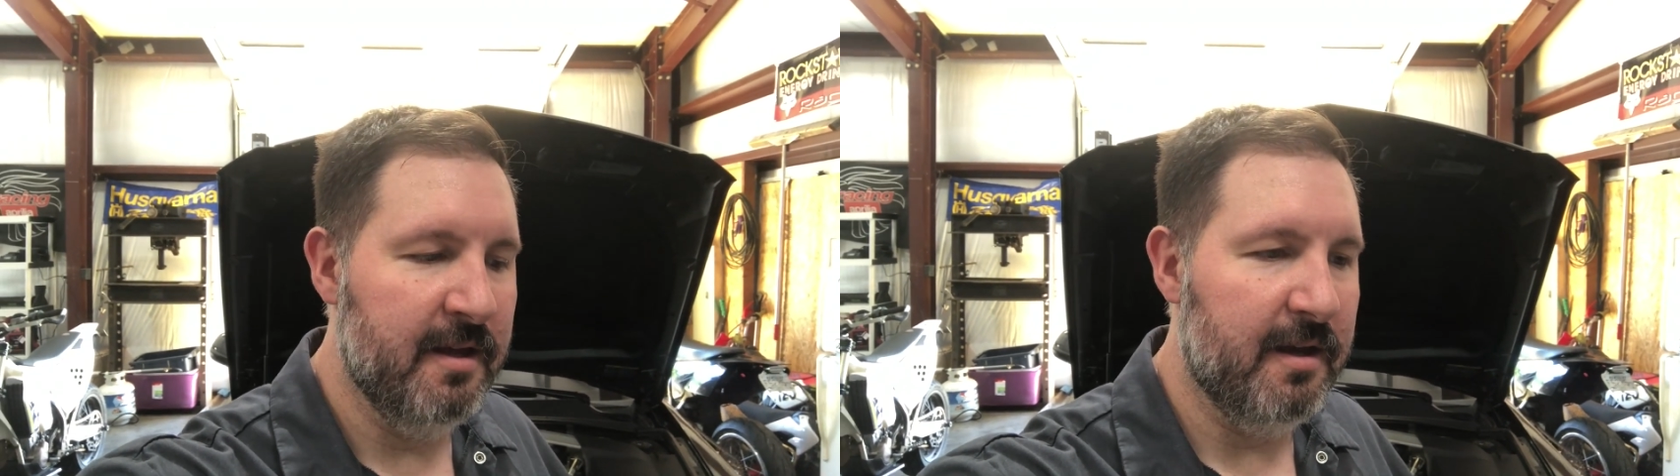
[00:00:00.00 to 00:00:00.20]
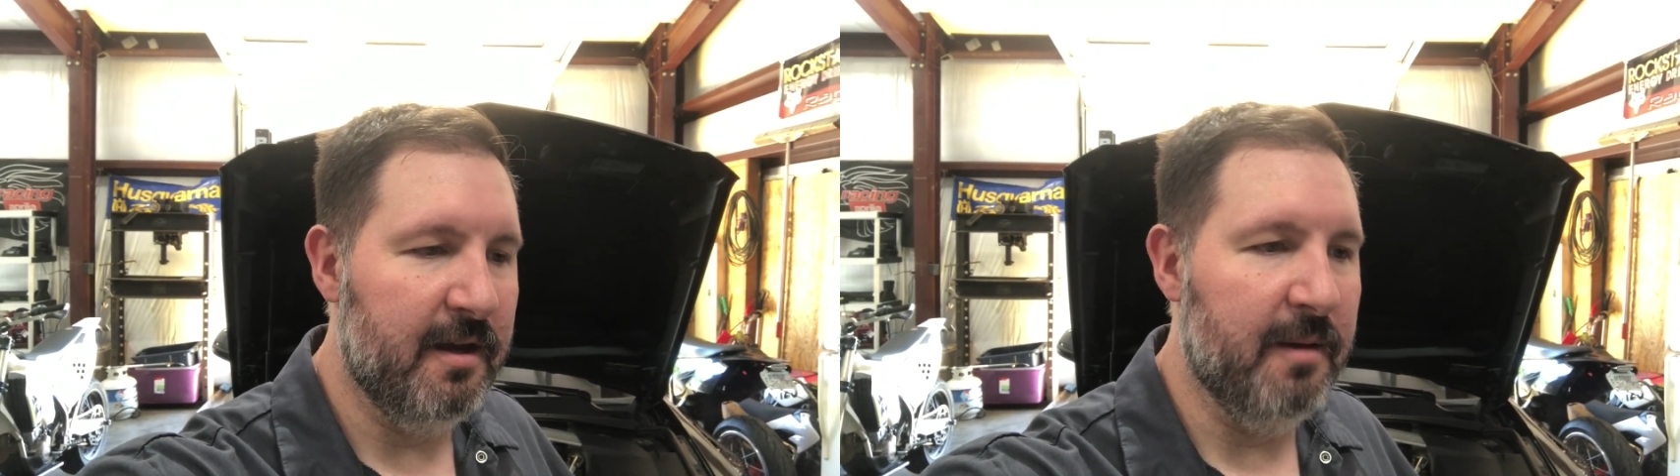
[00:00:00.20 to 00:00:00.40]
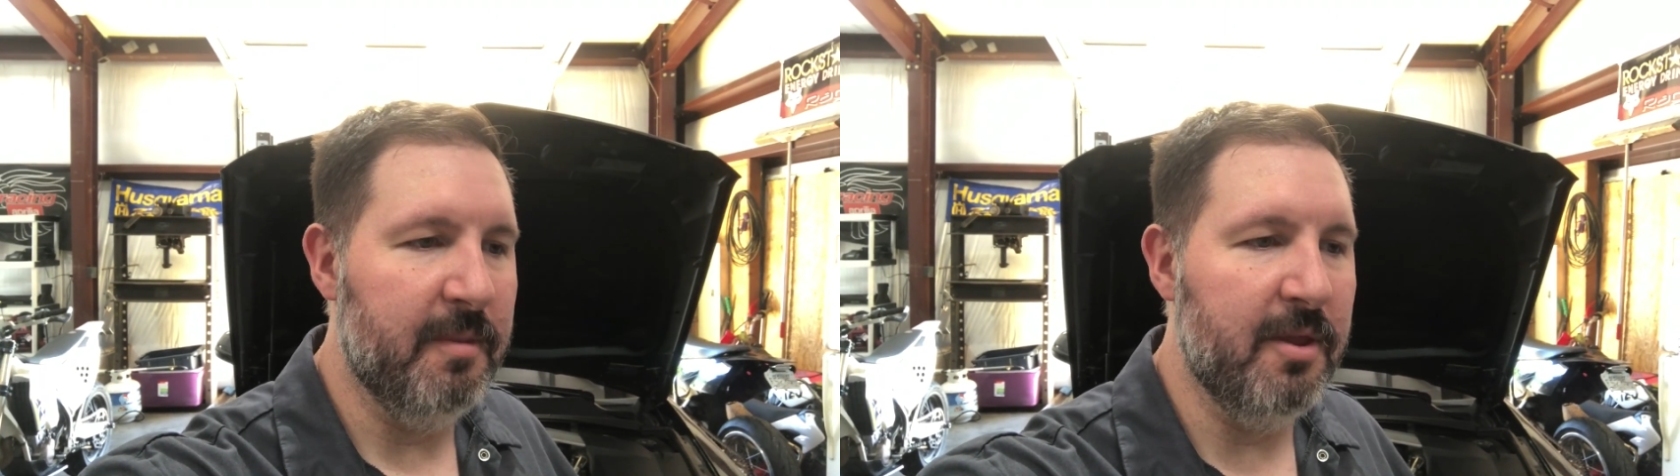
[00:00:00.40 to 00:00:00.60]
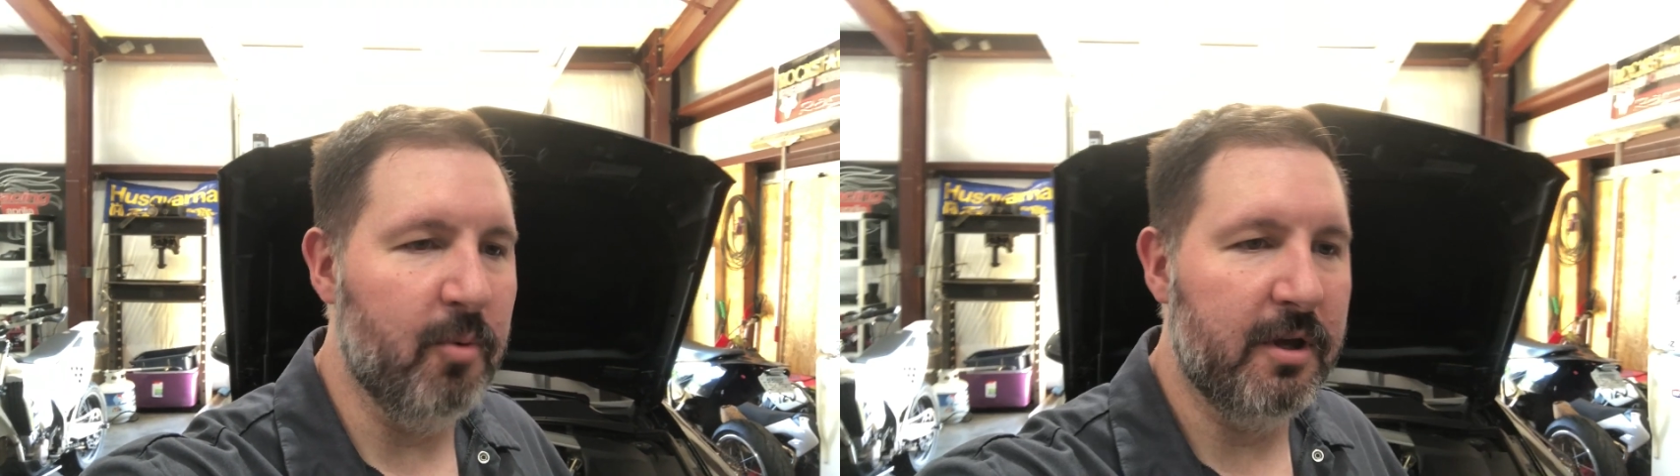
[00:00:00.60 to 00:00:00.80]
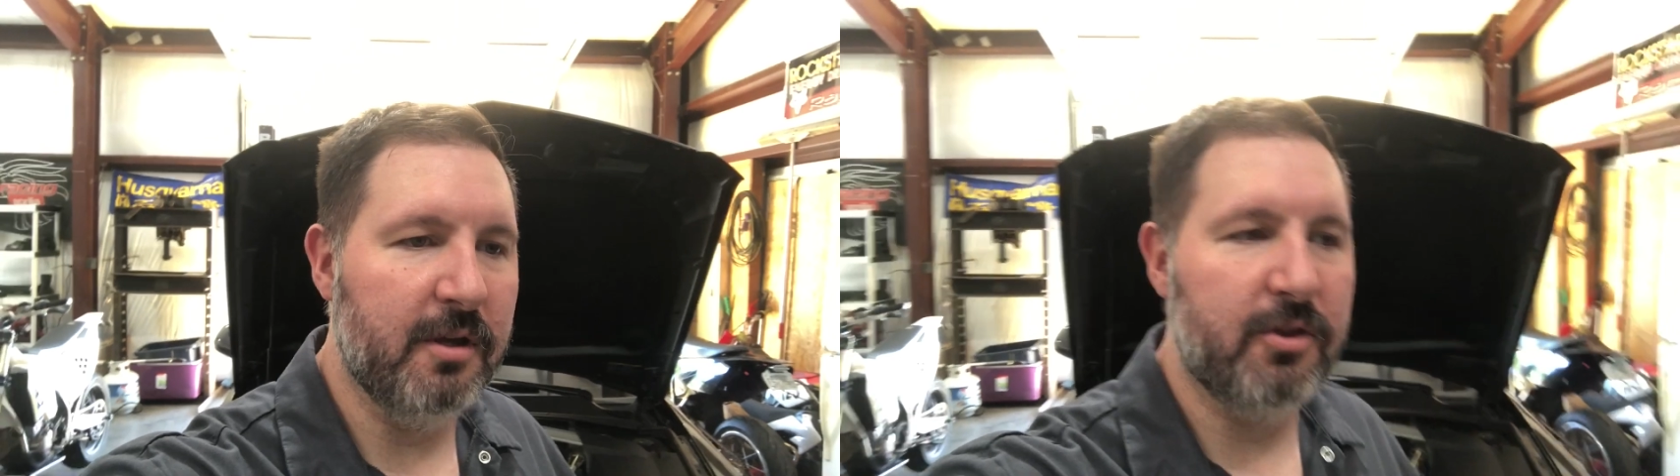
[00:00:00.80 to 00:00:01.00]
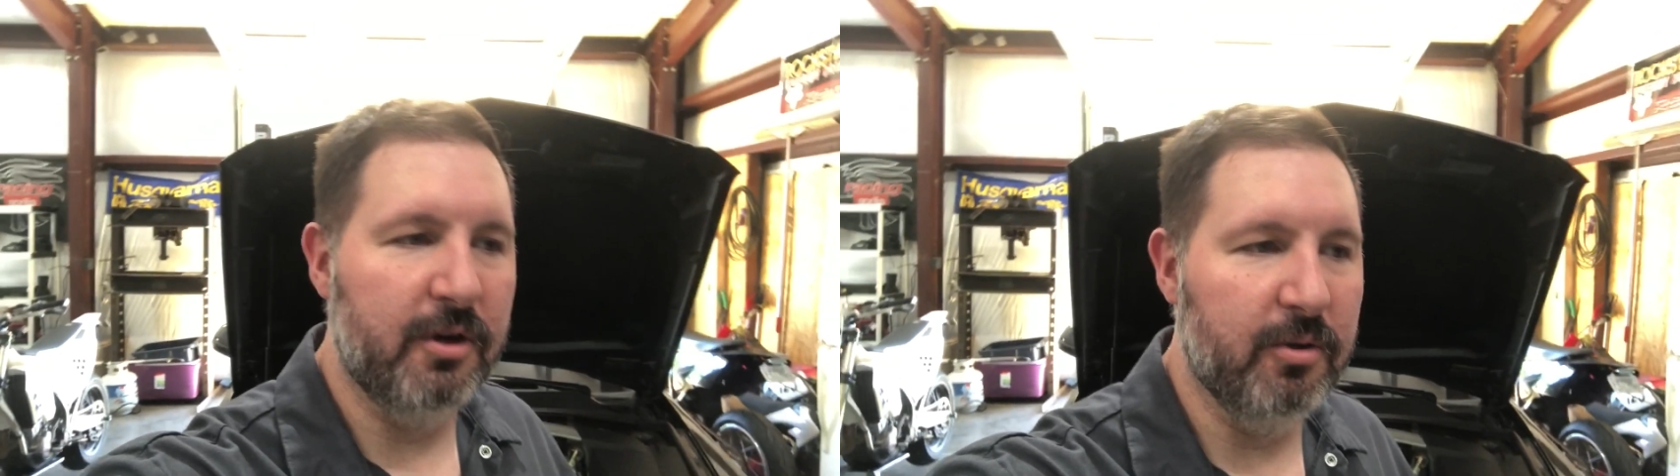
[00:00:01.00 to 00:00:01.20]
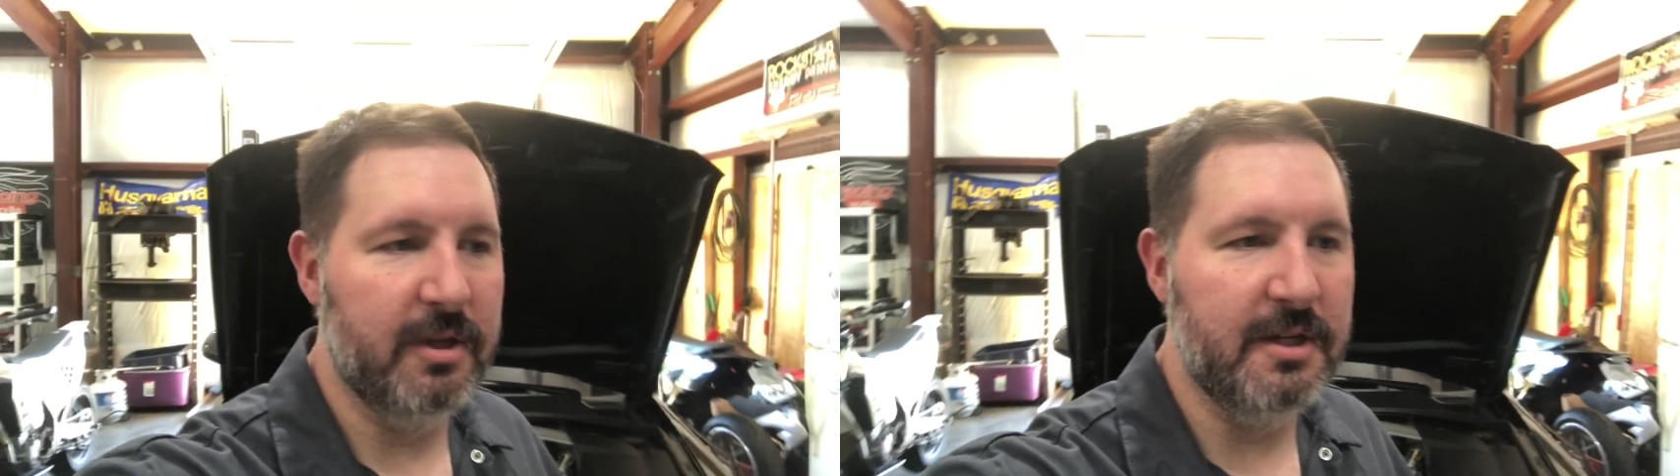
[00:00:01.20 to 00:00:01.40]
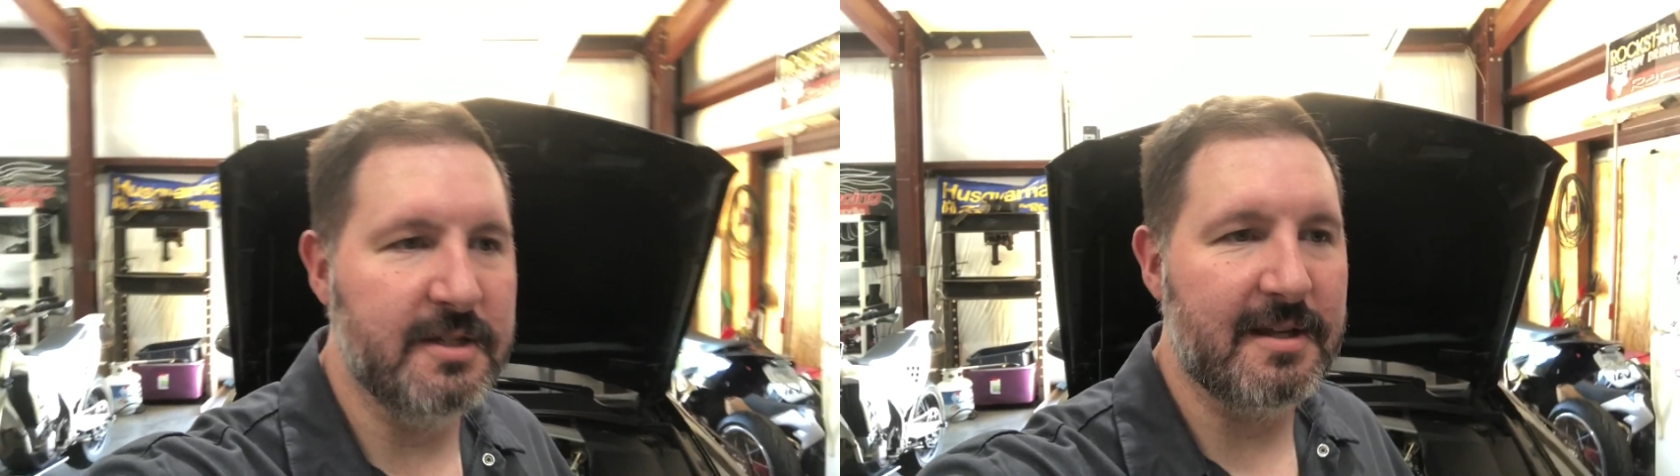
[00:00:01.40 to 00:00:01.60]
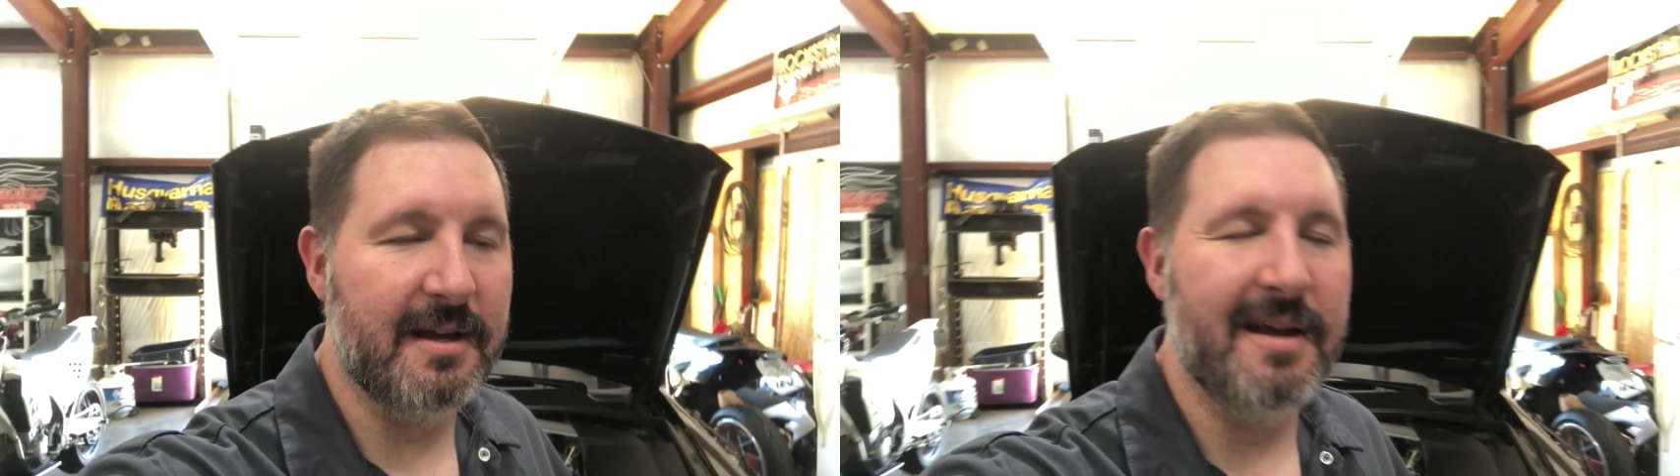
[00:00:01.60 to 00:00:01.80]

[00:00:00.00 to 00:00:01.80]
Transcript: and then we can throw these.